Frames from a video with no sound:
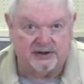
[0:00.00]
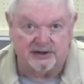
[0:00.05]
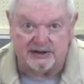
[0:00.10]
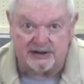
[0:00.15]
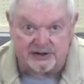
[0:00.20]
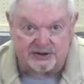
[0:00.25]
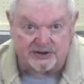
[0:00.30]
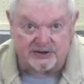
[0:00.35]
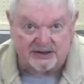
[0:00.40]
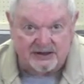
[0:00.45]
The
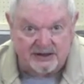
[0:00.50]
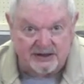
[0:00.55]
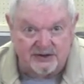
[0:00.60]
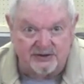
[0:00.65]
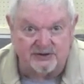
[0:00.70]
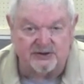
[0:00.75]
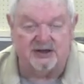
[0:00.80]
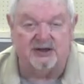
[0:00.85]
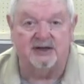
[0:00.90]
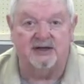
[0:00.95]
list
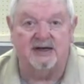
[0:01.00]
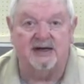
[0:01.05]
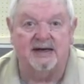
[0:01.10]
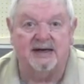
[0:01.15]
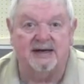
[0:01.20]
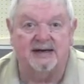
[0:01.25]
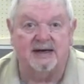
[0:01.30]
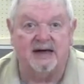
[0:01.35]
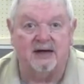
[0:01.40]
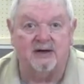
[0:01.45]
is in the
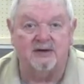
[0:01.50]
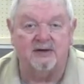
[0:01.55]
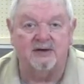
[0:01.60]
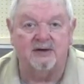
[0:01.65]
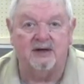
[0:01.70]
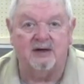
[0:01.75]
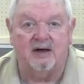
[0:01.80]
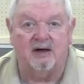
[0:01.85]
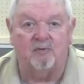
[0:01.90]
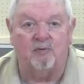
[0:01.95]
handout
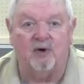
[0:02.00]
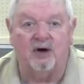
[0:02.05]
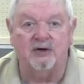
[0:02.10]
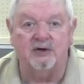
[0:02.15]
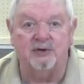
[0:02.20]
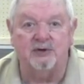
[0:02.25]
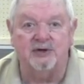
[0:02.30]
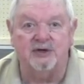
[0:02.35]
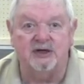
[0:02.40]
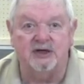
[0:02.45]
of what
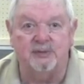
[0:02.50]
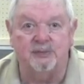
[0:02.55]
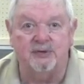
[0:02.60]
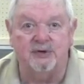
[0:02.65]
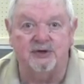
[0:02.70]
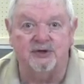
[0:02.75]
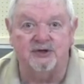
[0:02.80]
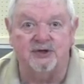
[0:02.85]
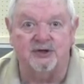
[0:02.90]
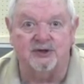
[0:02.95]
you need to
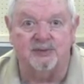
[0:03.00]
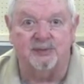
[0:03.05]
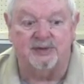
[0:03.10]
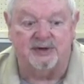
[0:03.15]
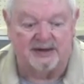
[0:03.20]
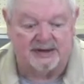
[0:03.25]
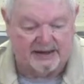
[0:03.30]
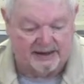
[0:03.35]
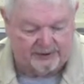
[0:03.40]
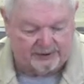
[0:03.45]
put a system
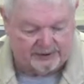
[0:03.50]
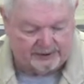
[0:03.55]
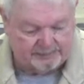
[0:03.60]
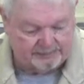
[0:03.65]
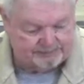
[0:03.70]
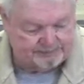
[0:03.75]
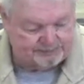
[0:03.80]
together.